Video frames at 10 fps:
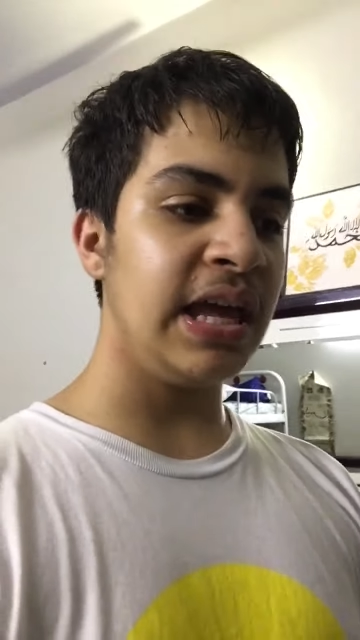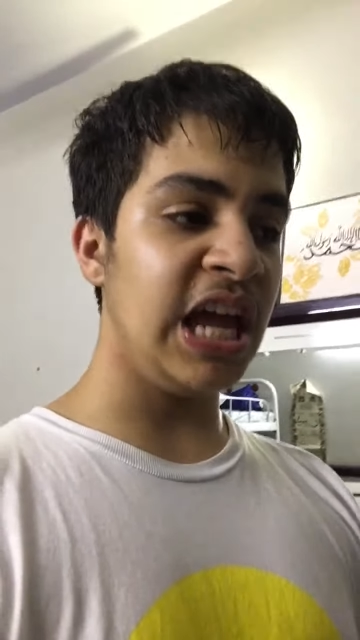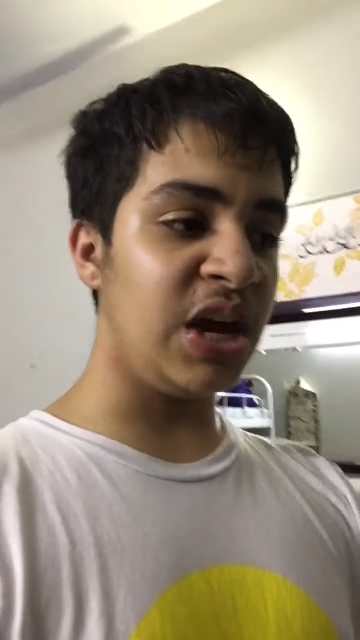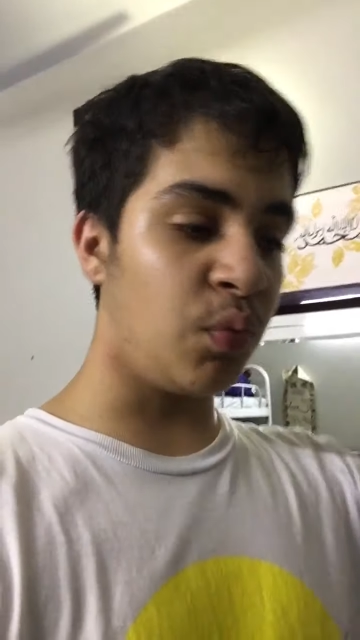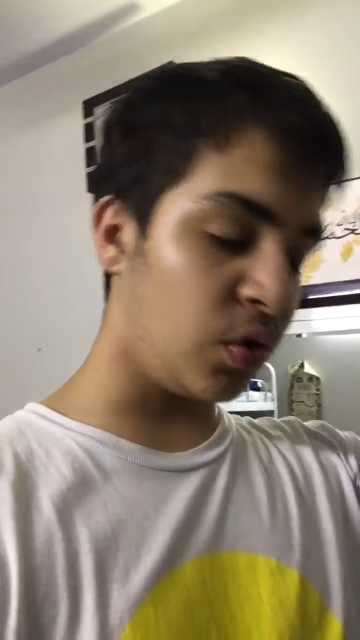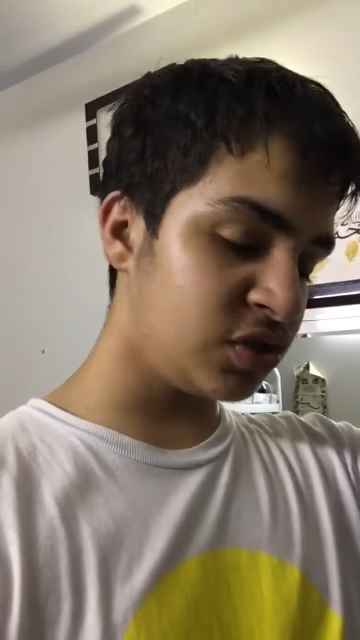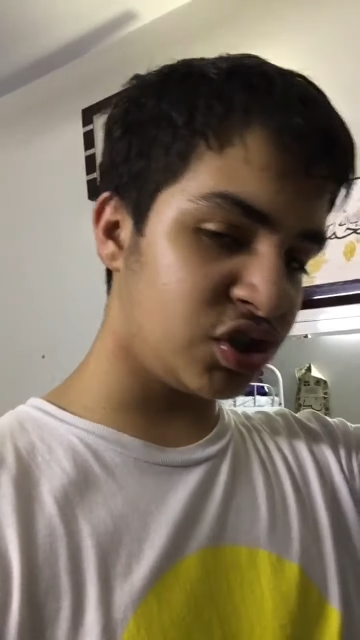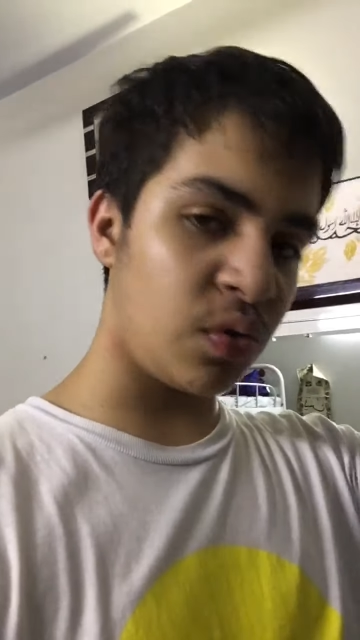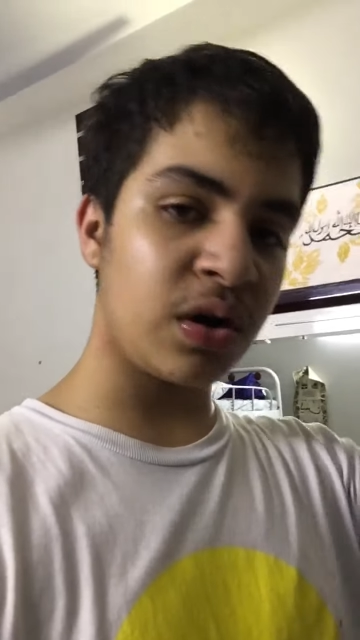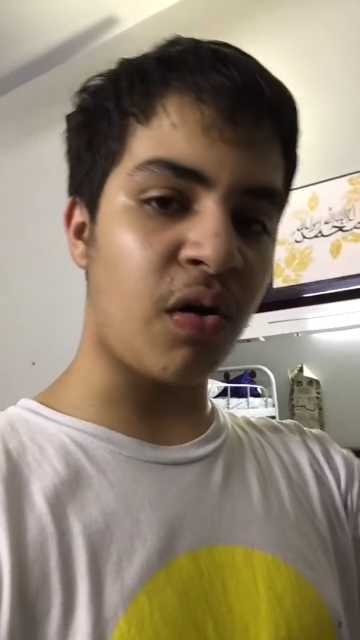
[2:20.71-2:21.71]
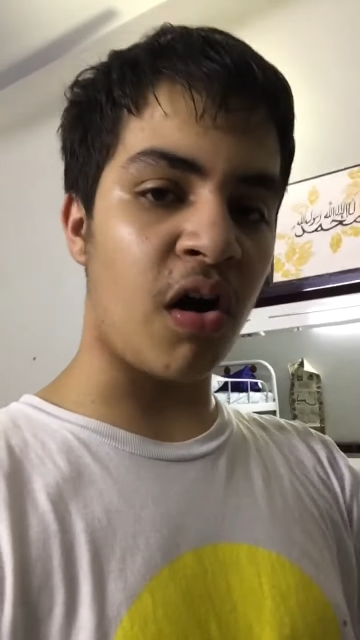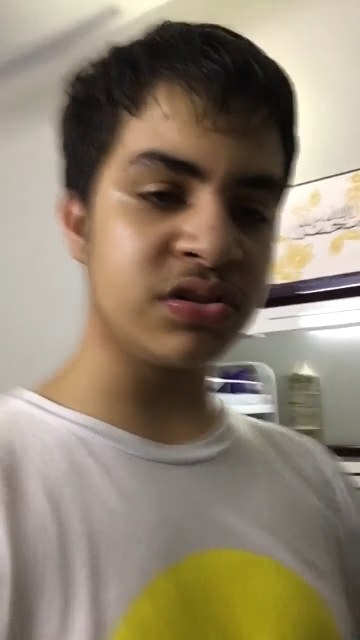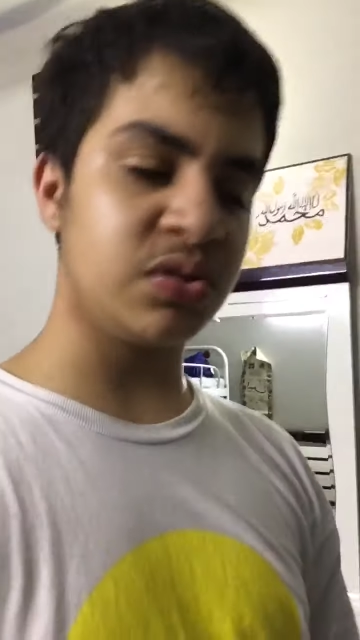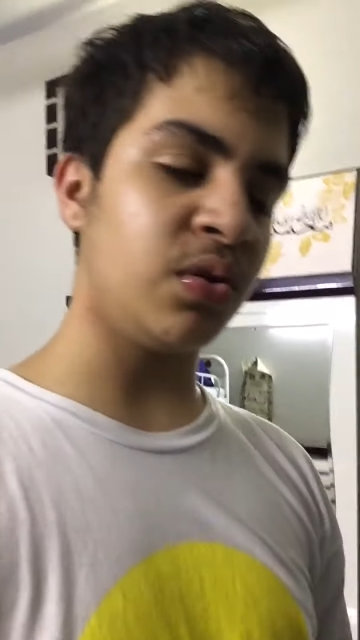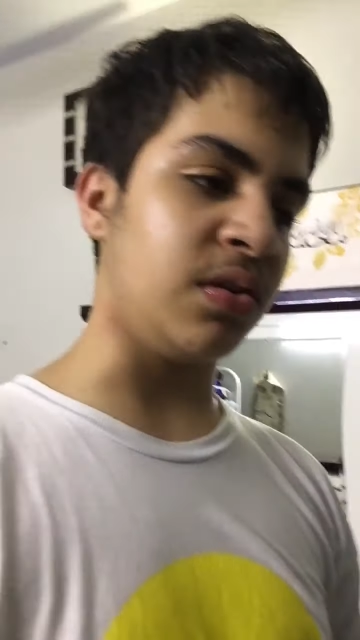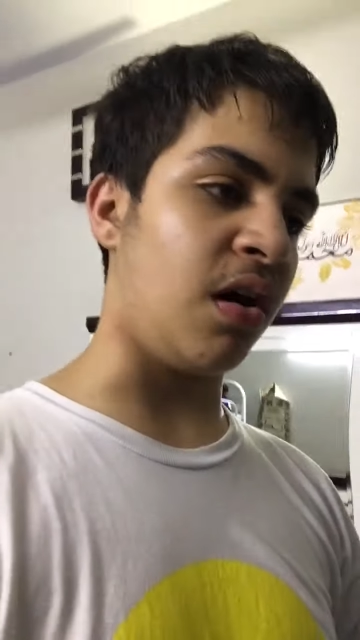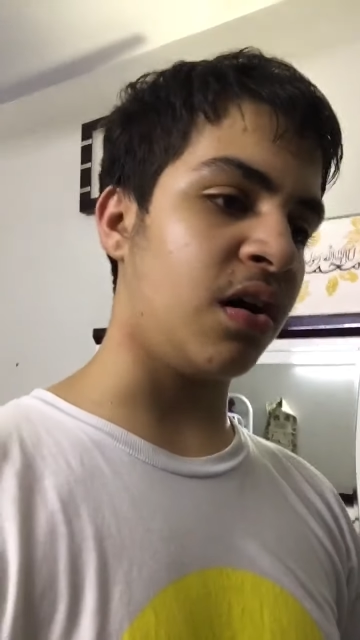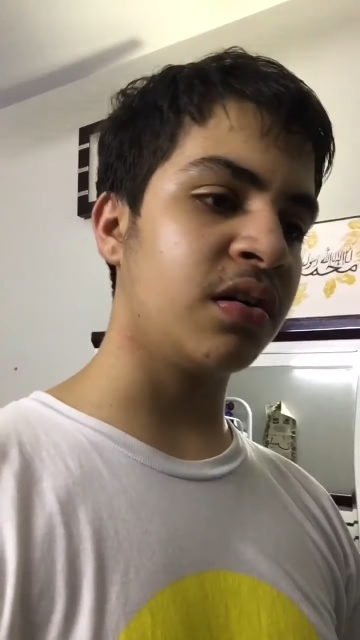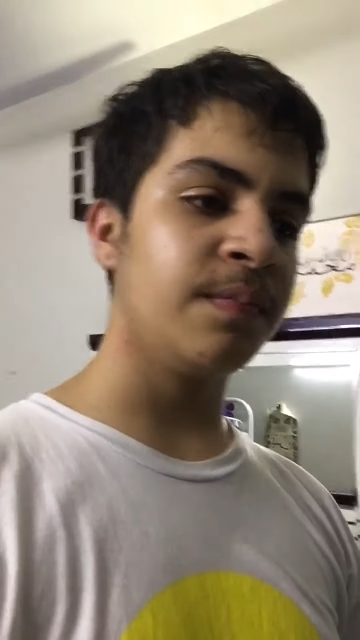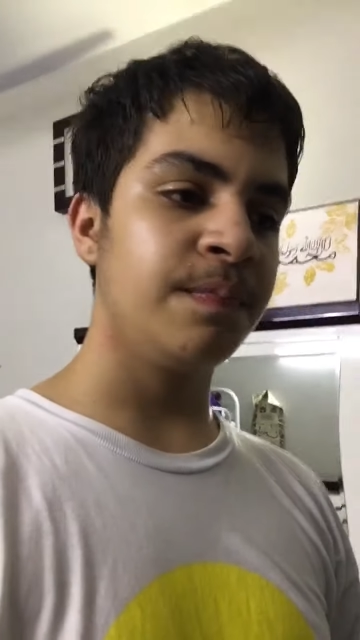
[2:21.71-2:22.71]
it will show a console
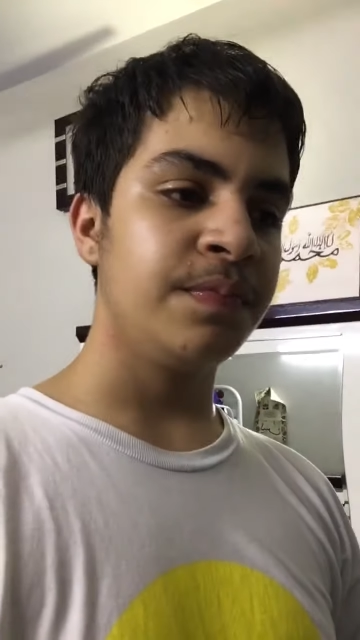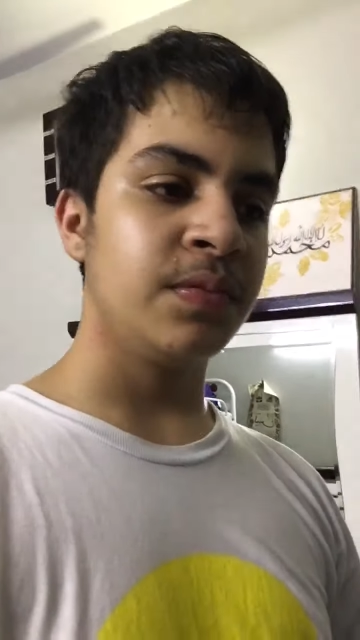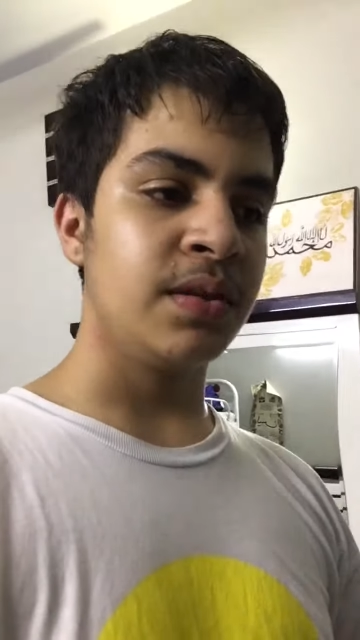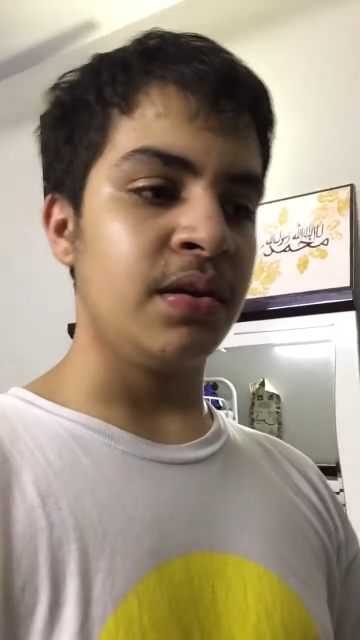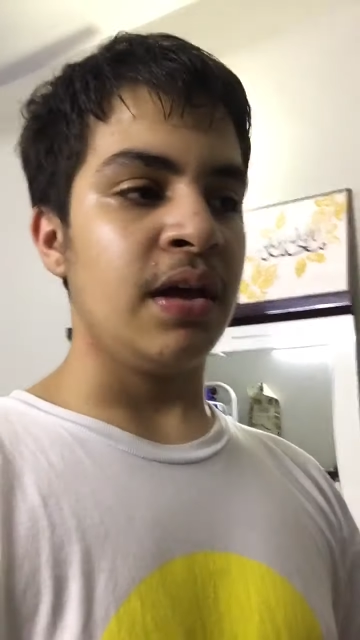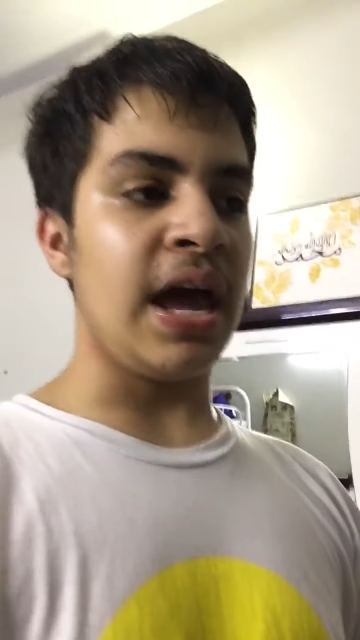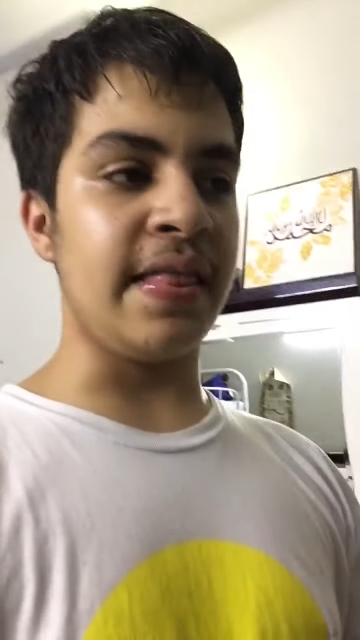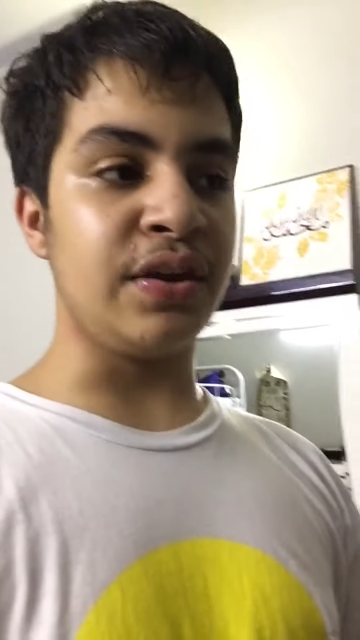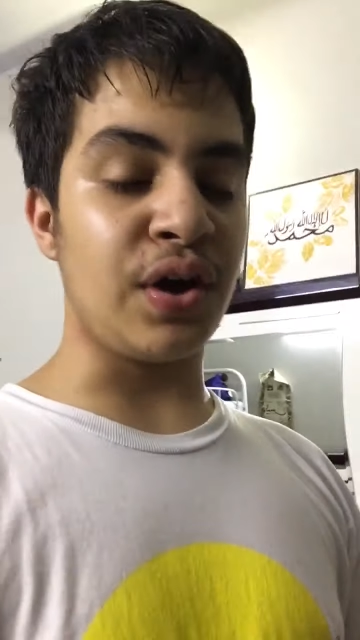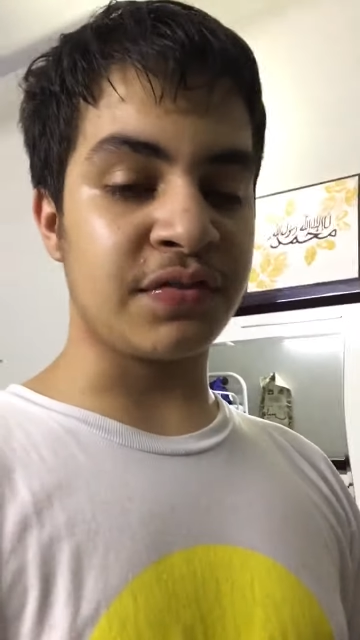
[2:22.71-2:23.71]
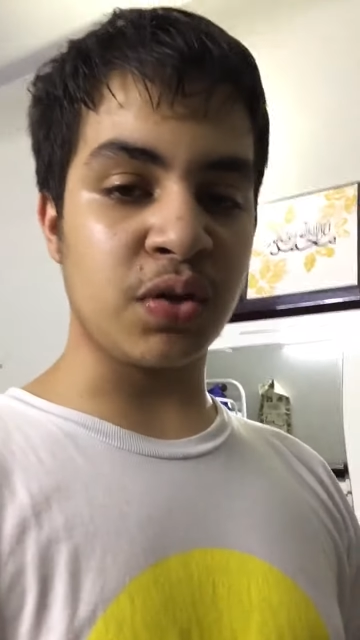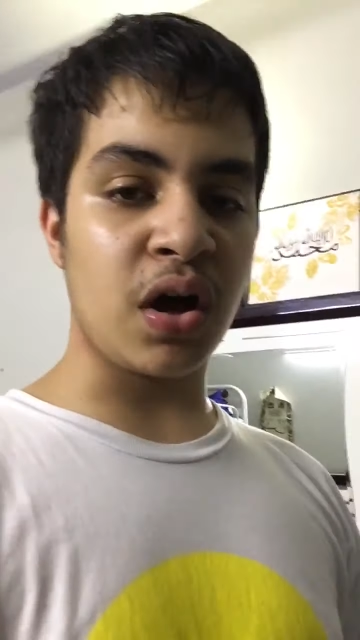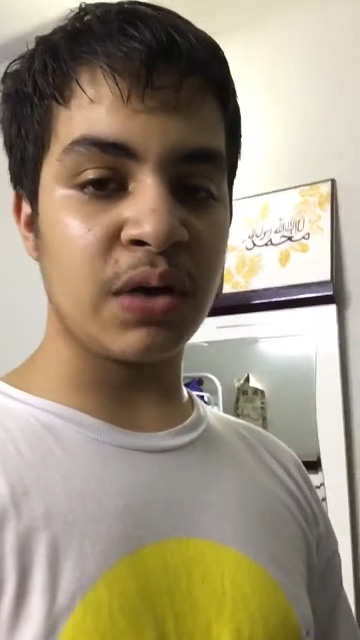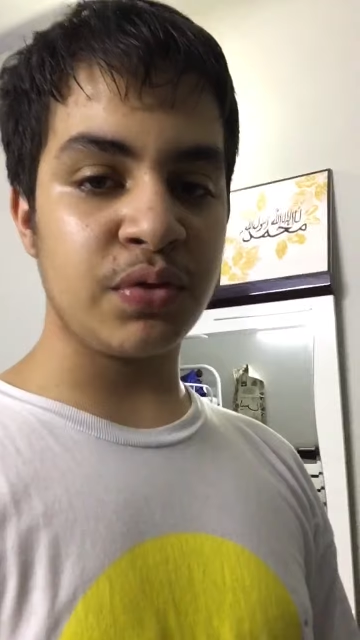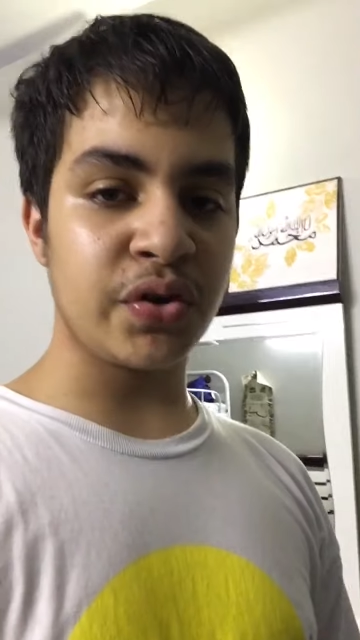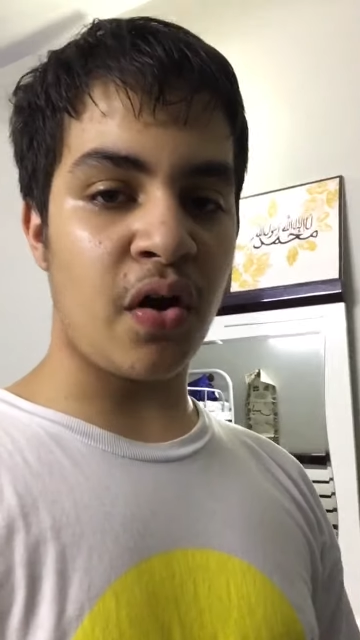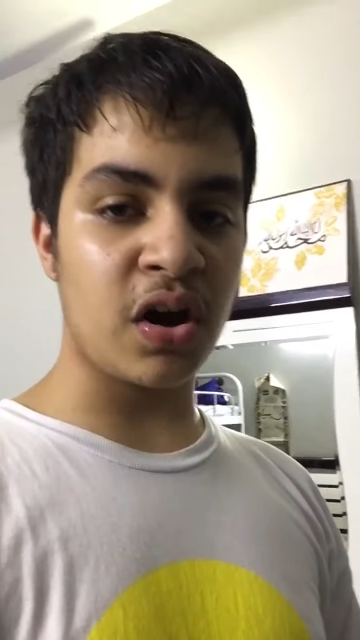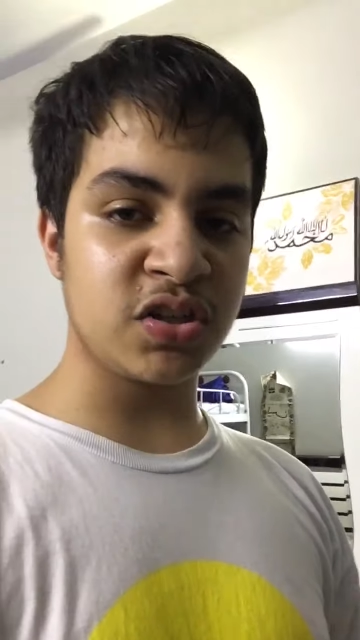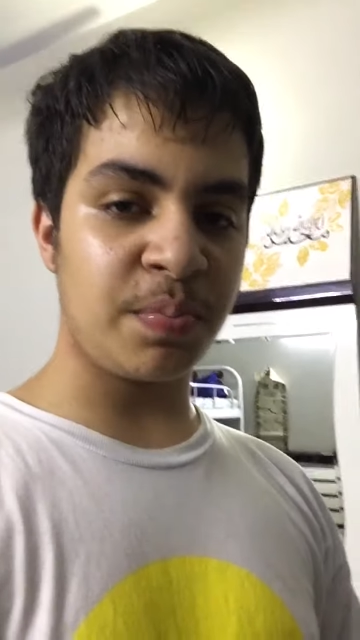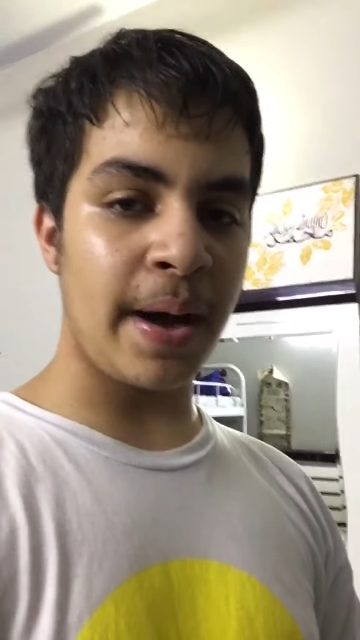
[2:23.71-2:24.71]
log, and then you have to log in with your
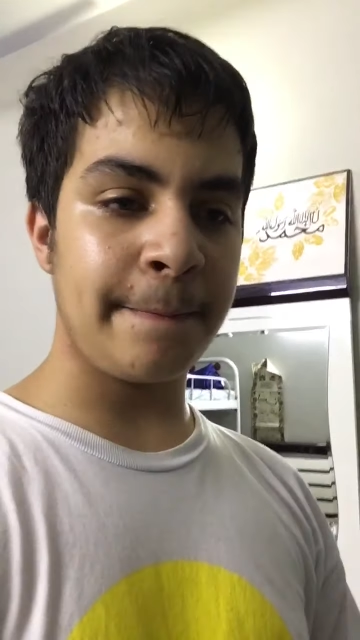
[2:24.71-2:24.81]
Octopi